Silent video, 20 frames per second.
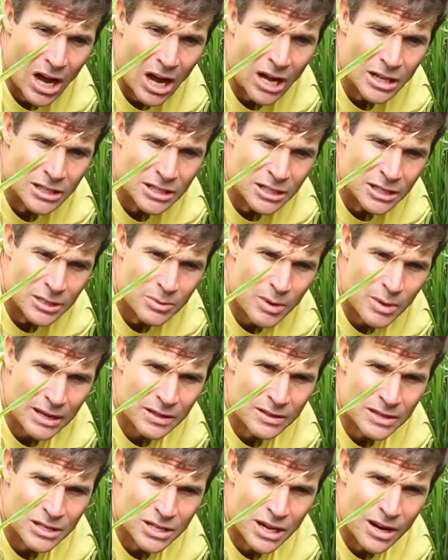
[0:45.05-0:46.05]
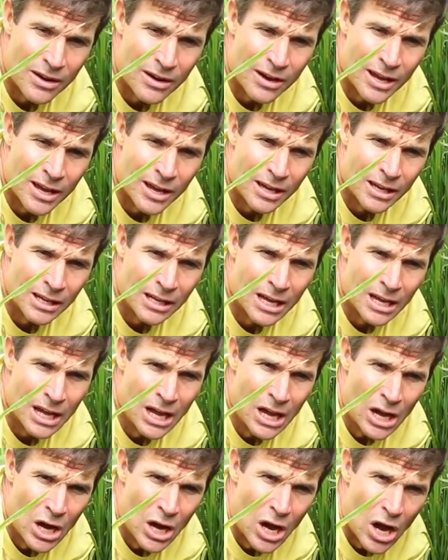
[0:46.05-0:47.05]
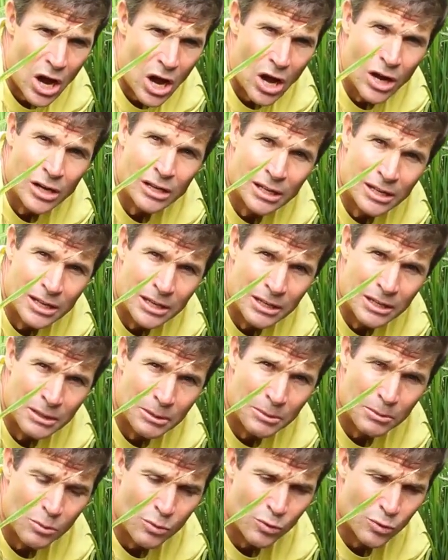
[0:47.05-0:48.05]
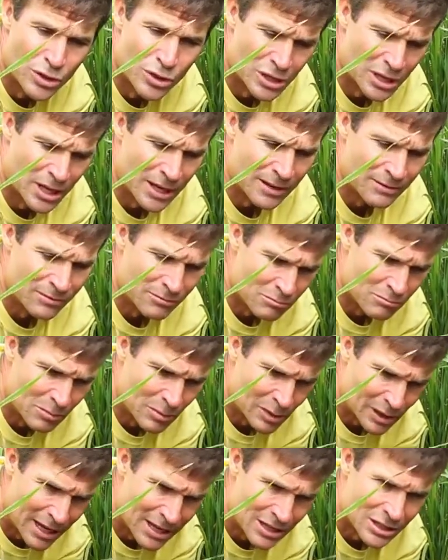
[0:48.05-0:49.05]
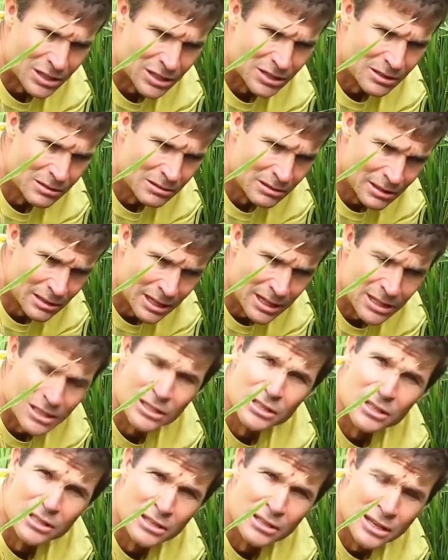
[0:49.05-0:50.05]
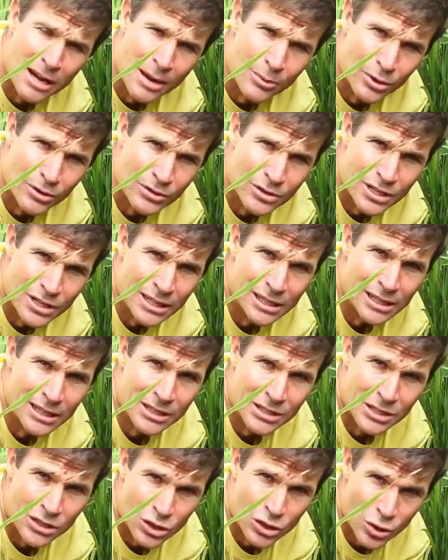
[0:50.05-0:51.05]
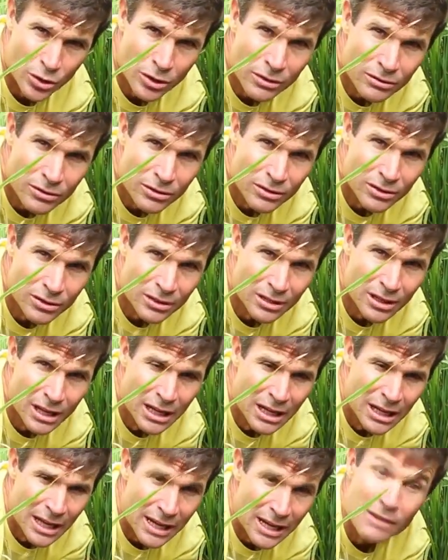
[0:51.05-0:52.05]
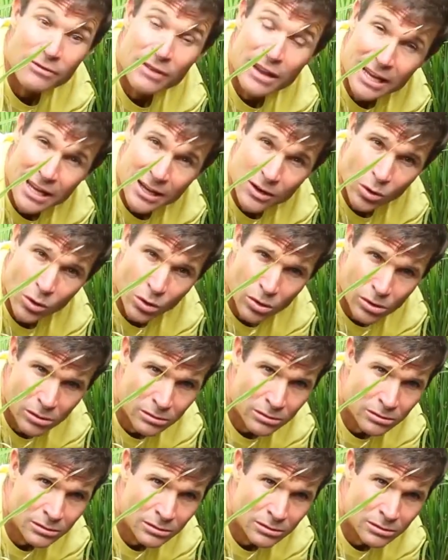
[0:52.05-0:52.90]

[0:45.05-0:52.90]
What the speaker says: I suspect this area only received less than the number of seedlings it should have, if any at all.